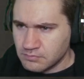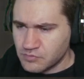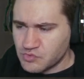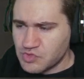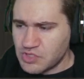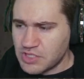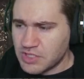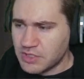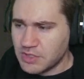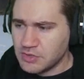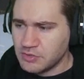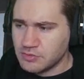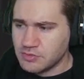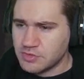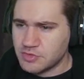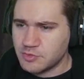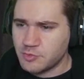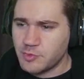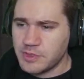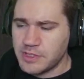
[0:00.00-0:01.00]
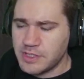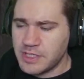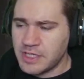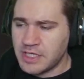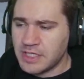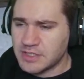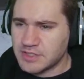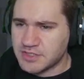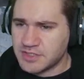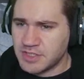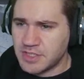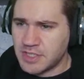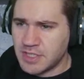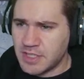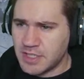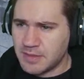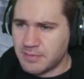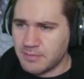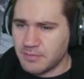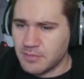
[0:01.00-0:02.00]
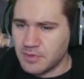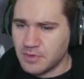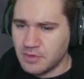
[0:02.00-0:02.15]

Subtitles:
Taking your sweet ass time.